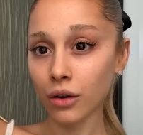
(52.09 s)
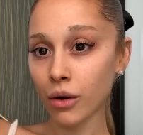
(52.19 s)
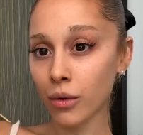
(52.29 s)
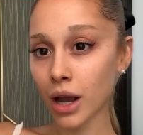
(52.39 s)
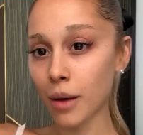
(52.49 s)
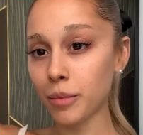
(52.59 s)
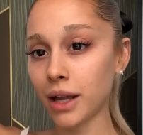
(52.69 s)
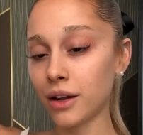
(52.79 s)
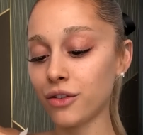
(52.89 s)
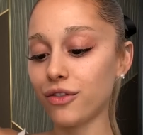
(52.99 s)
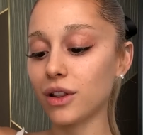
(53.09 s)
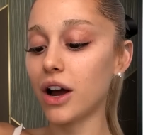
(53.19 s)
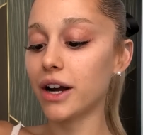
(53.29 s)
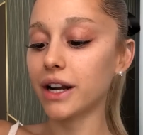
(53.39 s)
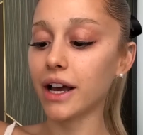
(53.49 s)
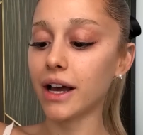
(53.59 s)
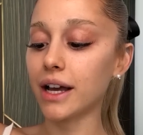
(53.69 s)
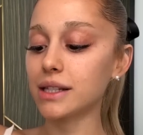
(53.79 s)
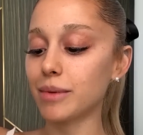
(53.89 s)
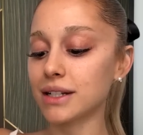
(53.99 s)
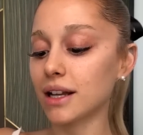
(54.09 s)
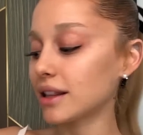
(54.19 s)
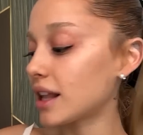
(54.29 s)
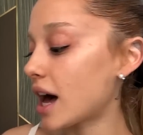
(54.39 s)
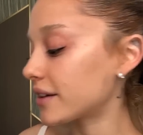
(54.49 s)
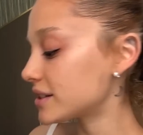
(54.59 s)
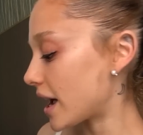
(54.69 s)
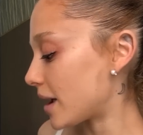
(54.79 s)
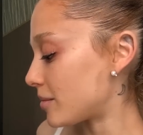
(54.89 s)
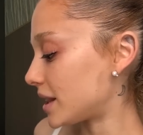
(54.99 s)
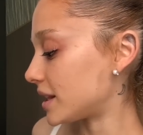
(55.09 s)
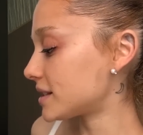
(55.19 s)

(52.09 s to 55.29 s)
Growing up in Florida, I spent a lot of time in the